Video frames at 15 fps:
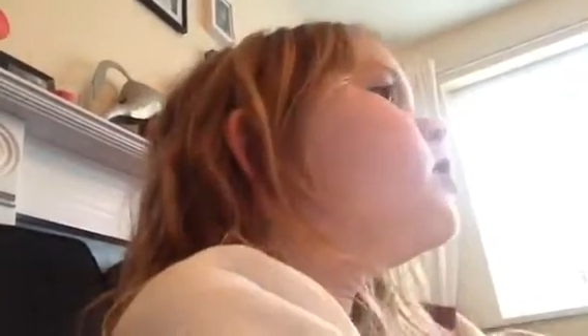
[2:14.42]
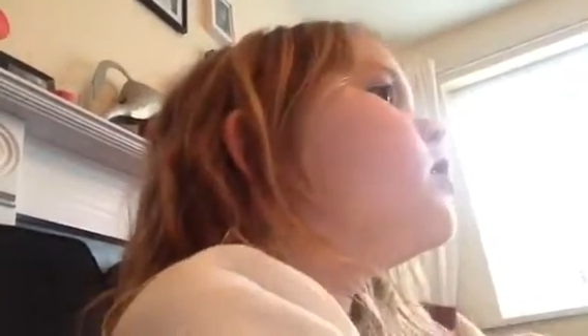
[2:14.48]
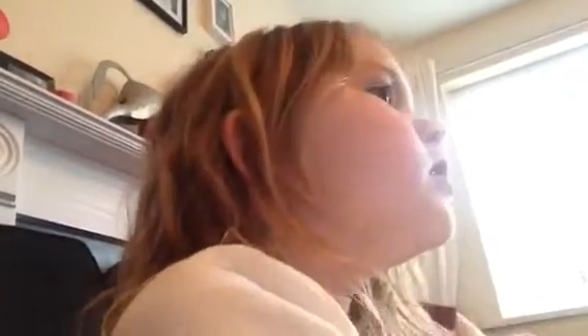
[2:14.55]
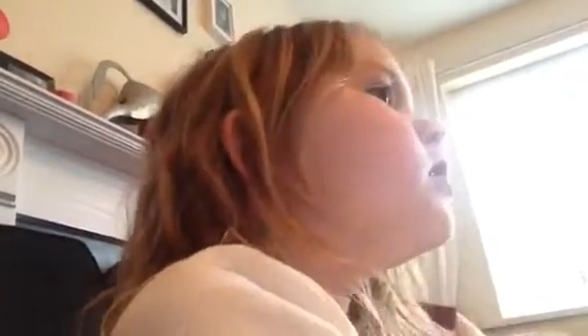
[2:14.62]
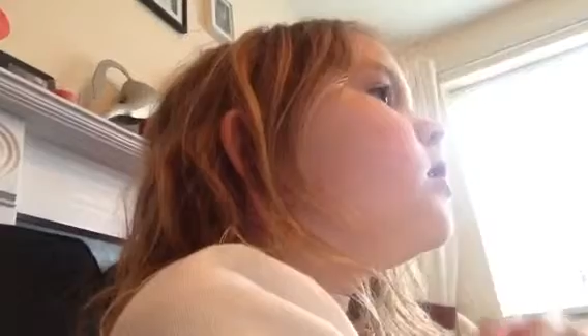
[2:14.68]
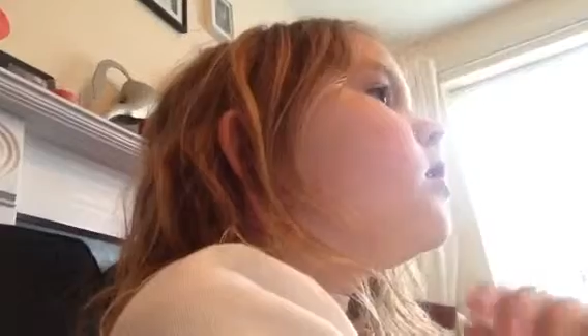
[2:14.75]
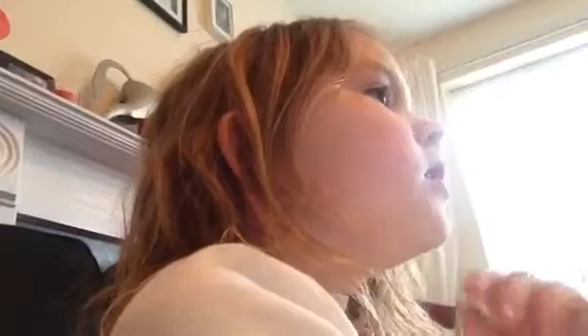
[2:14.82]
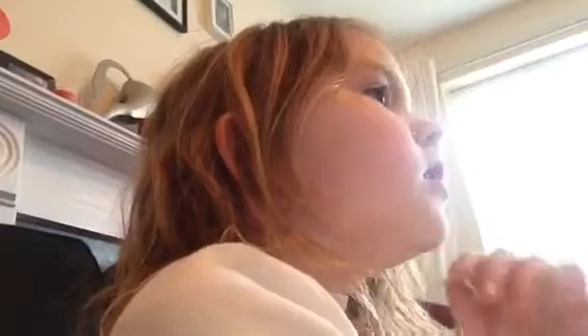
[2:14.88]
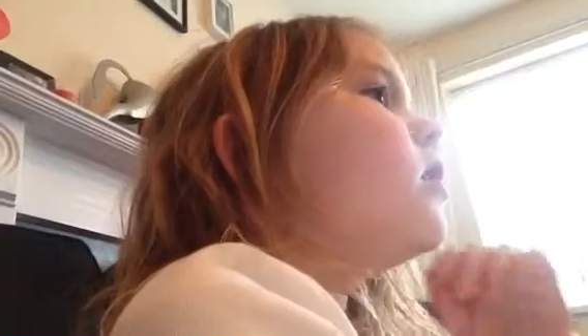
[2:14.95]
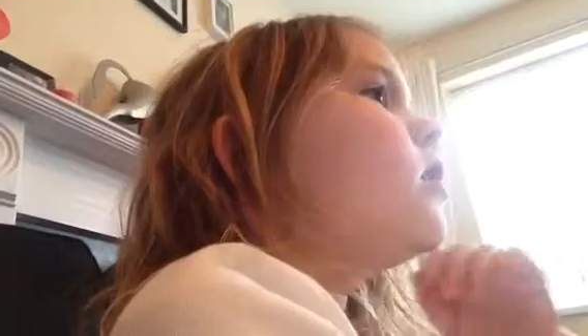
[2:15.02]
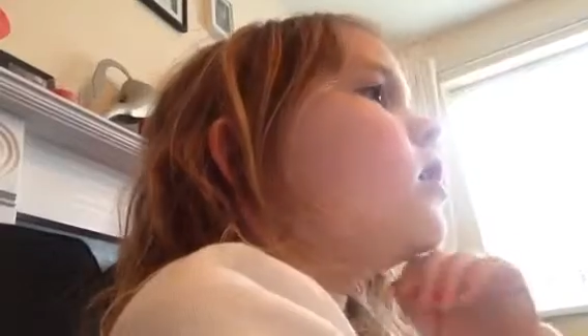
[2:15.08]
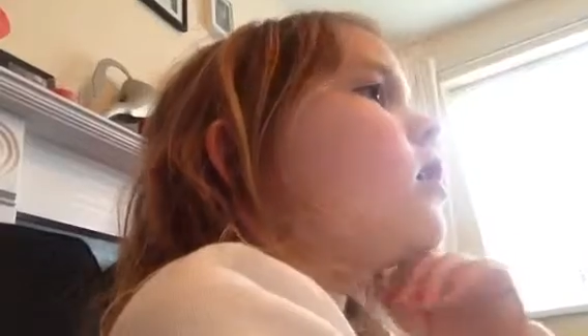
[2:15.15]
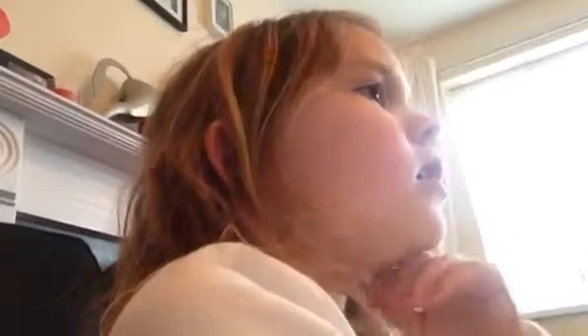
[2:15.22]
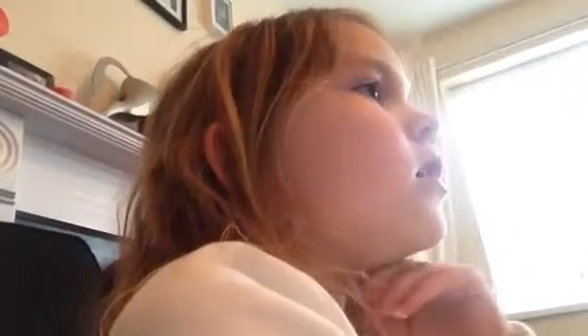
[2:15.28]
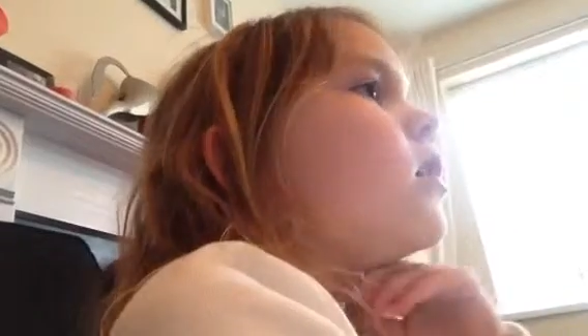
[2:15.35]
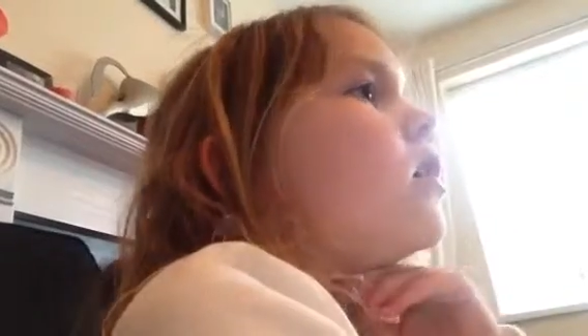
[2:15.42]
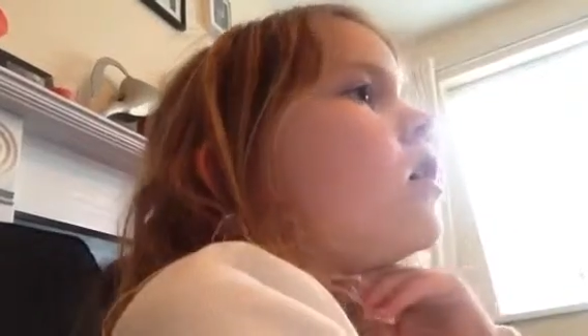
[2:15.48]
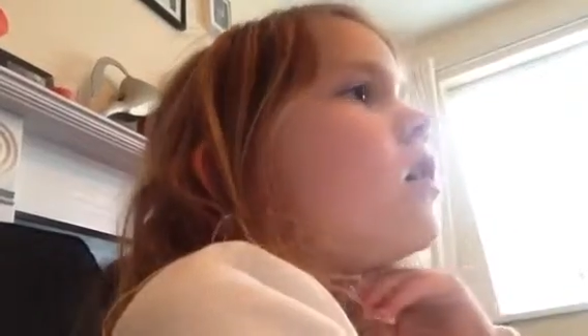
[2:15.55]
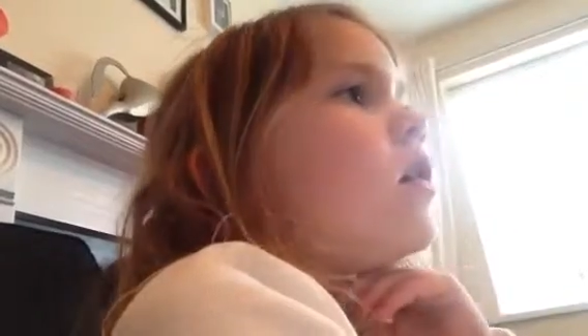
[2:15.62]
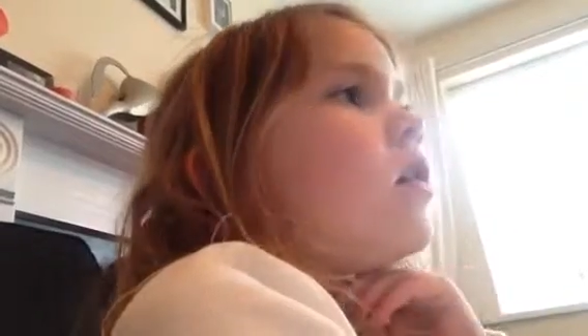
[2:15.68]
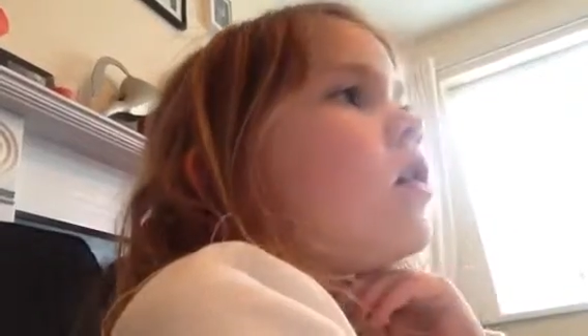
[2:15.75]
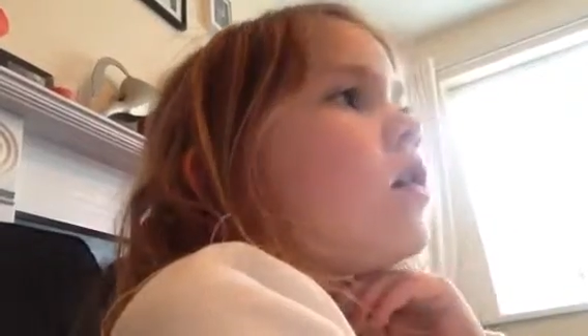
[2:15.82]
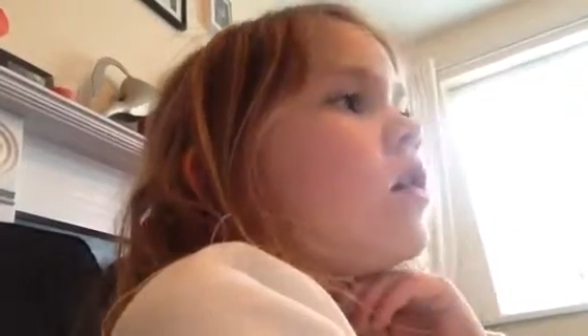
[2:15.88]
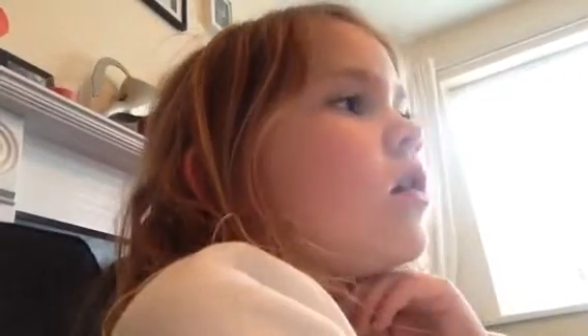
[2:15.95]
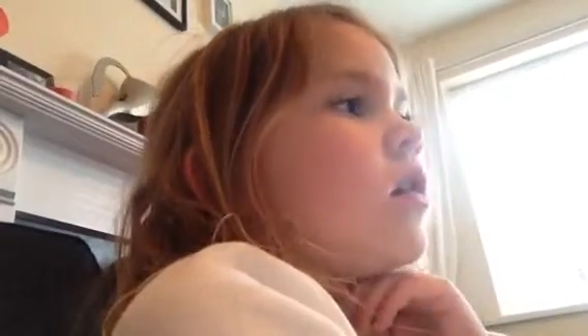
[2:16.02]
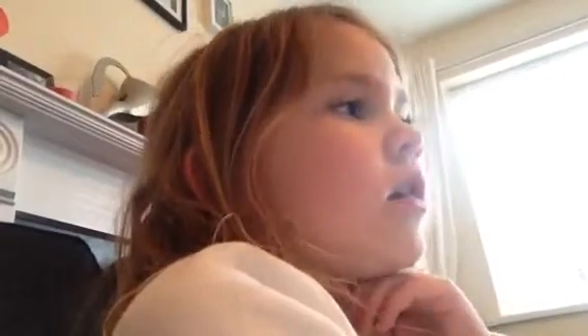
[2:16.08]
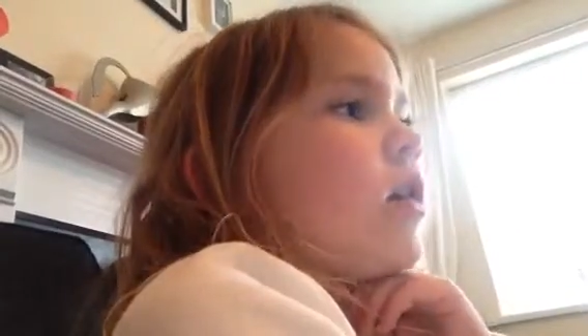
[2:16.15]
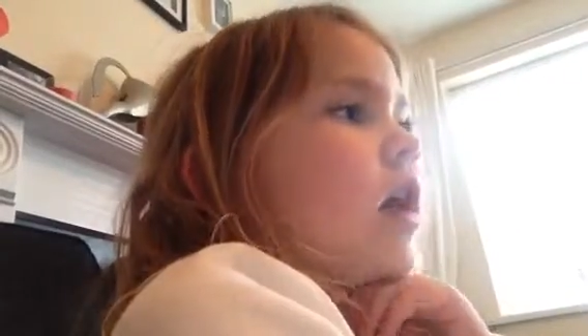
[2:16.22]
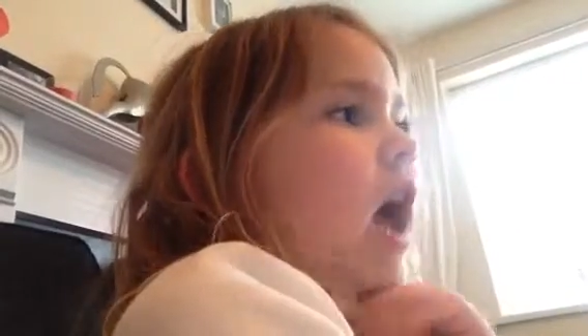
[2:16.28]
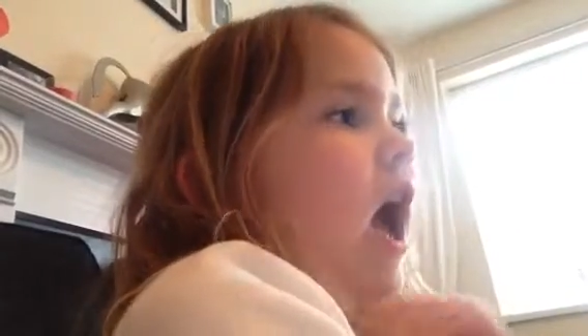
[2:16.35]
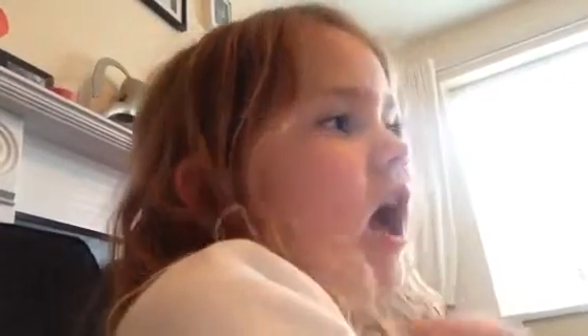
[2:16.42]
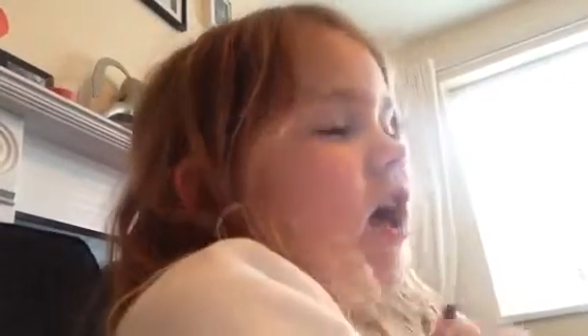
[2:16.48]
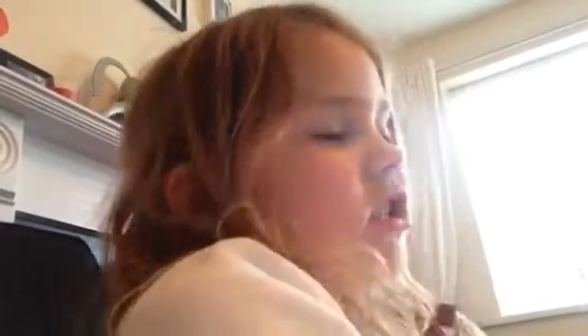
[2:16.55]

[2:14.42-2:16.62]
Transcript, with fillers: house uh, in your castle? Yeah.